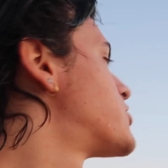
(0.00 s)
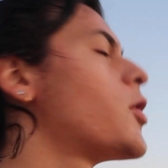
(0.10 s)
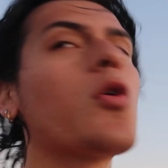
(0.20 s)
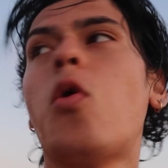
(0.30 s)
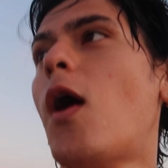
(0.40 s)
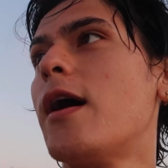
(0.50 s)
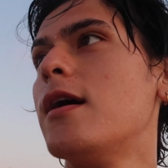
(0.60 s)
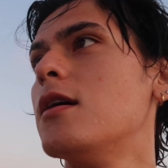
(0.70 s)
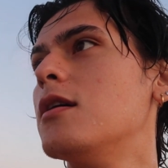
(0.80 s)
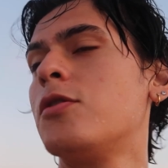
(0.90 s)
so
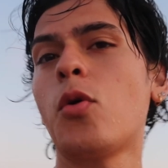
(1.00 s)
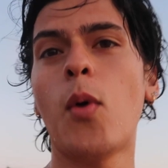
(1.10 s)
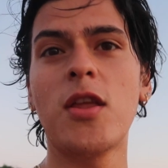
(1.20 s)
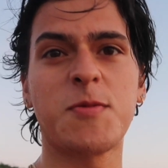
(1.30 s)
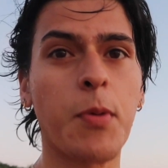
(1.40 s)
quiet. The weather's